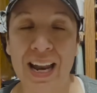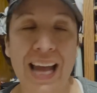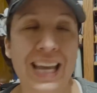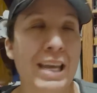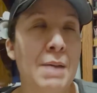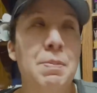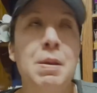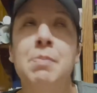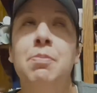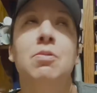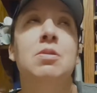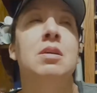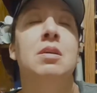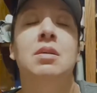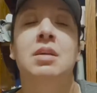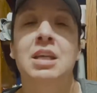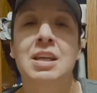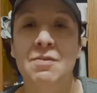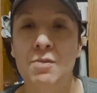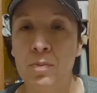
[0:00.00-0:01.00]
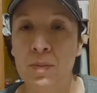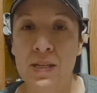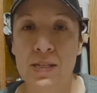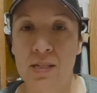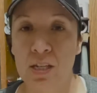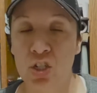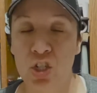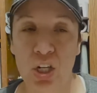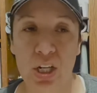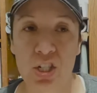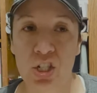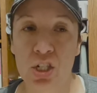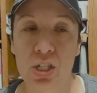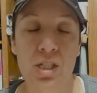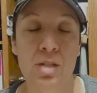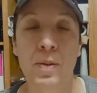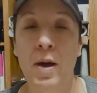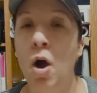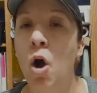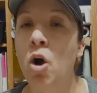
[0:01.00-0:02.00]
I get people giving me suggestions
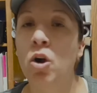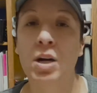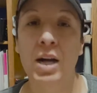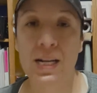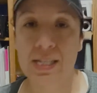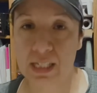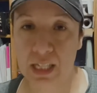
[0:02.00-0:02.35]
about all kinds